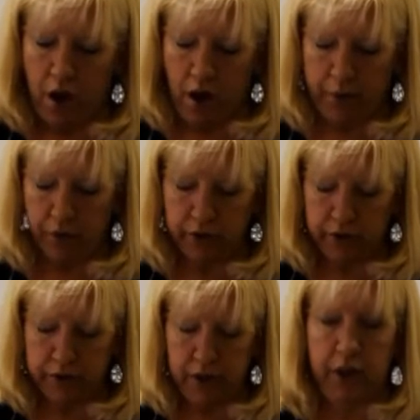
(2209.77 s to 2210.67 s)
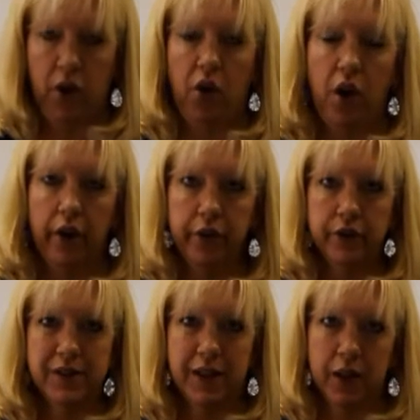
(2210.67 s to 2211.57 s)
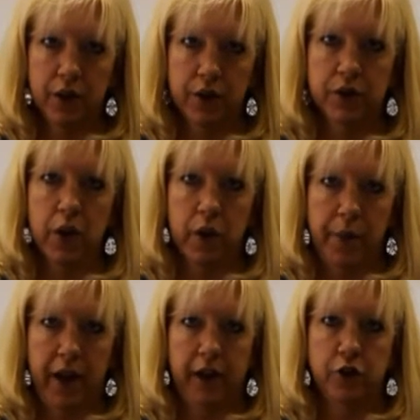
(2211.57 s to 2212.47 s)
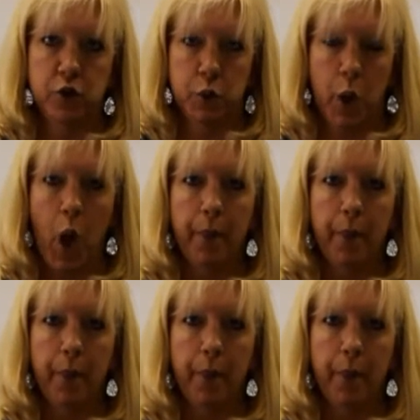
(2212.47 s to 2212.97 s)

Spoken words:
You'll notice that there are other skills on the page as well,